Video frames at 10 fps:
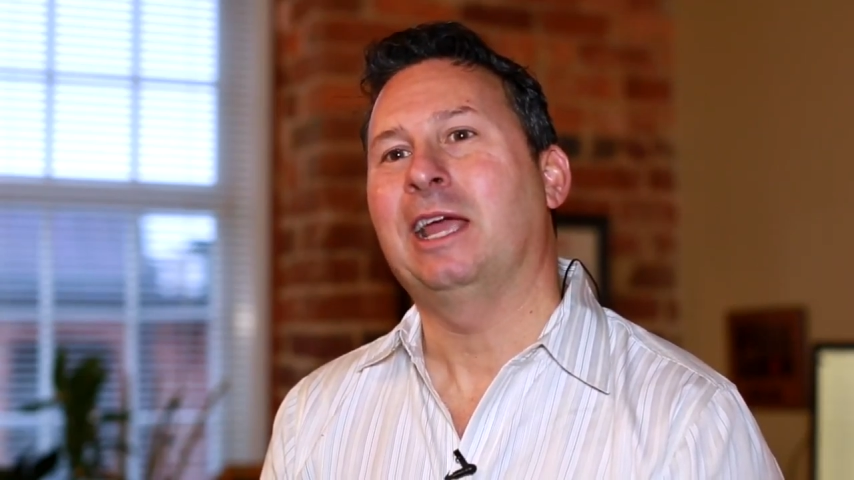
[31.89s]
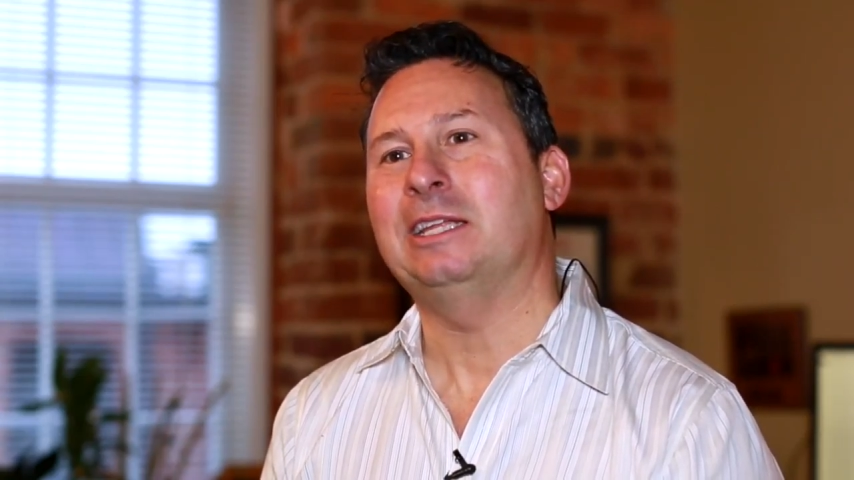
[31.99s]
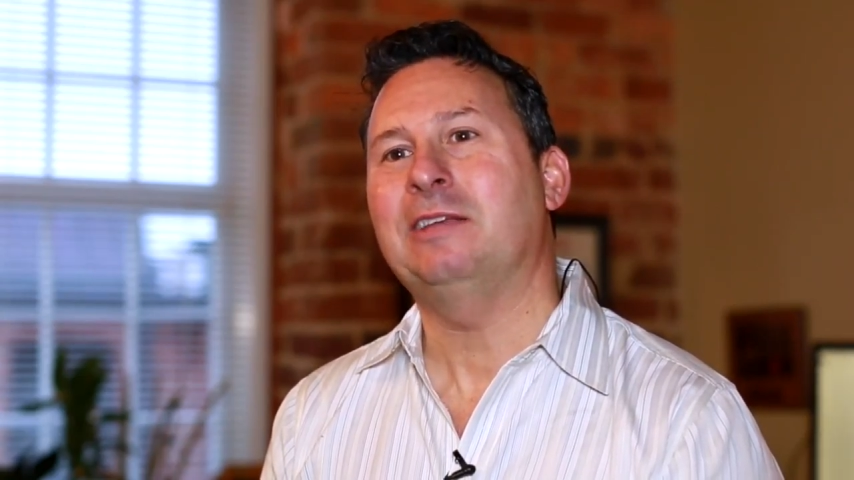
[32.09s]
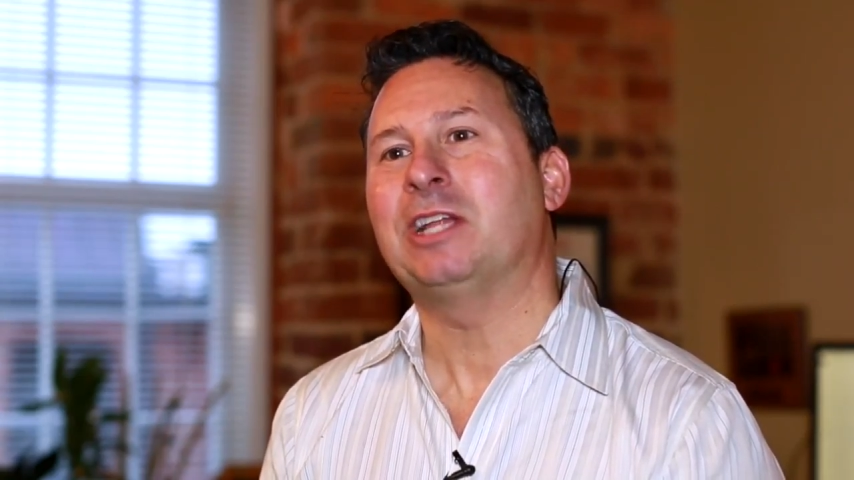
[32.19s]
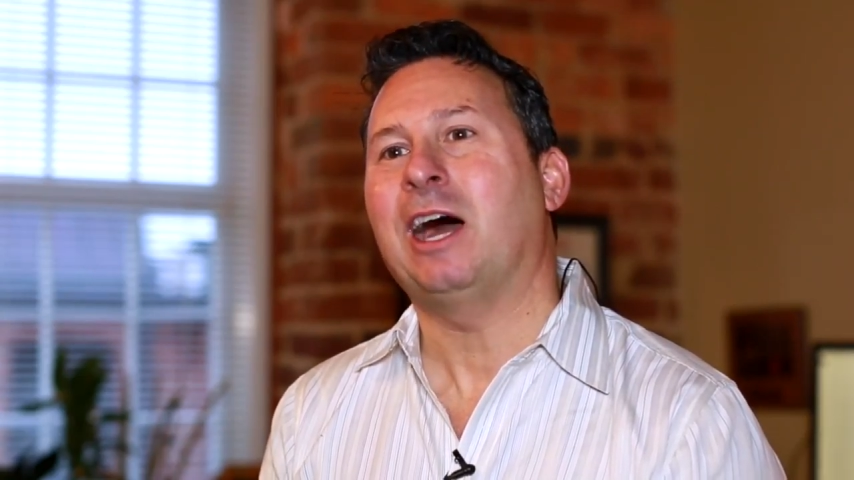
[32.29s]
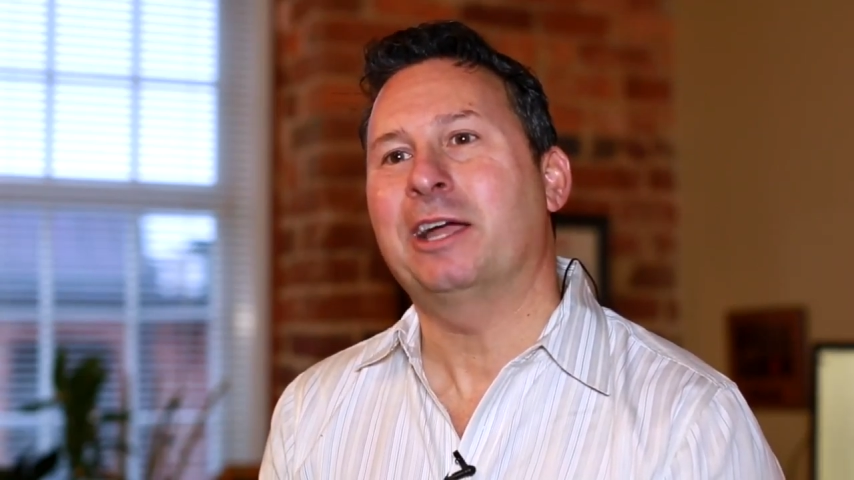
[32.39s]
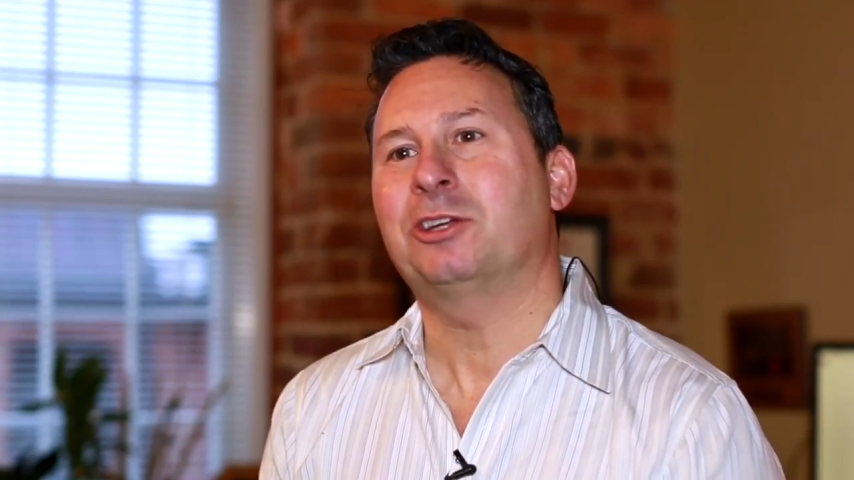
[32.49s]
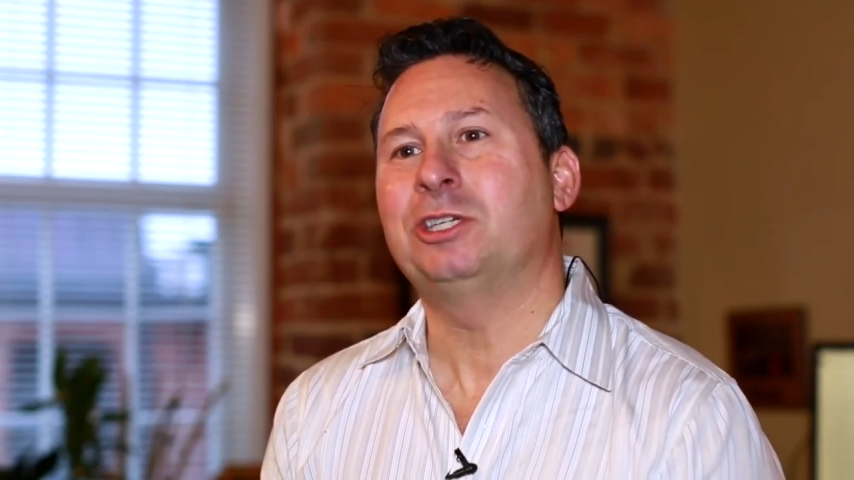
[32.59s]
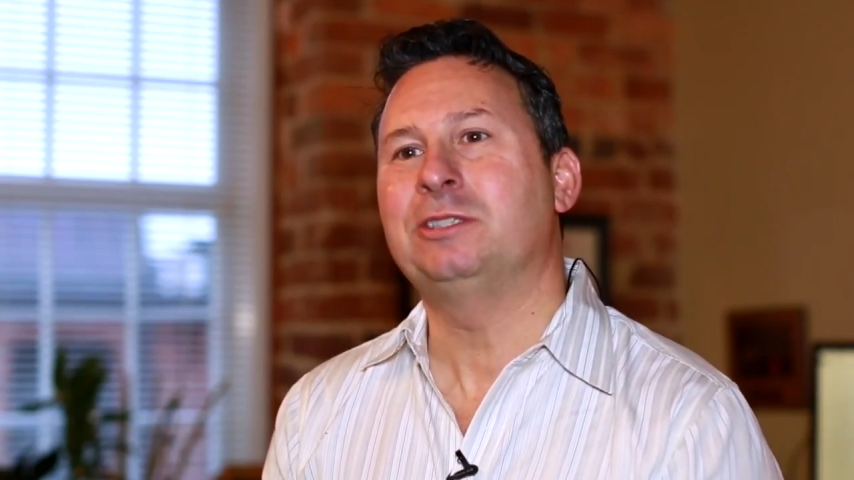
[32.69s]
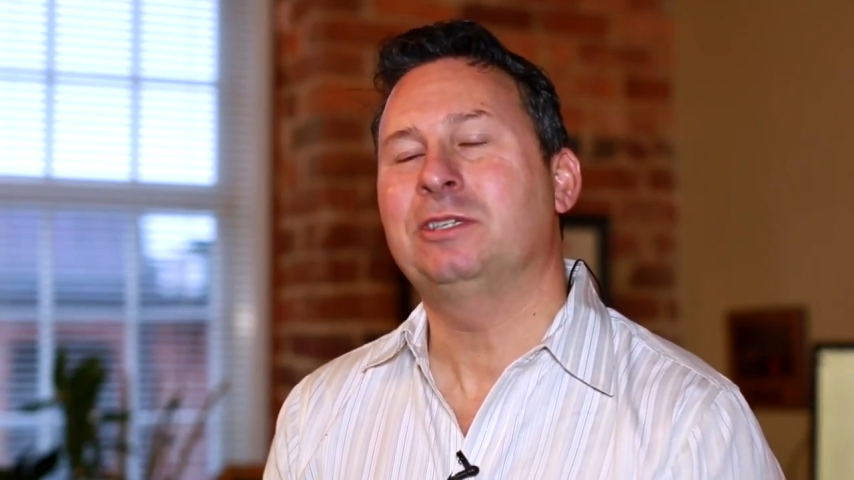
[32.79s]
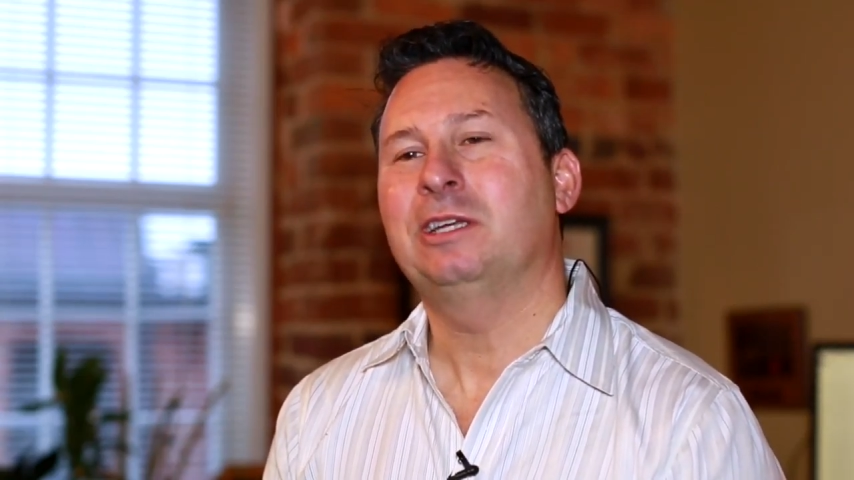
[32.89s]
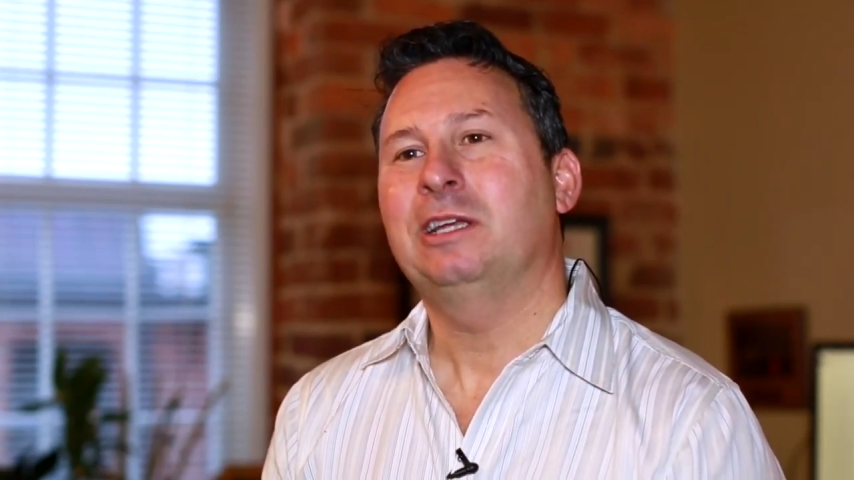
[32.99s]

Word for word: and even Ireland.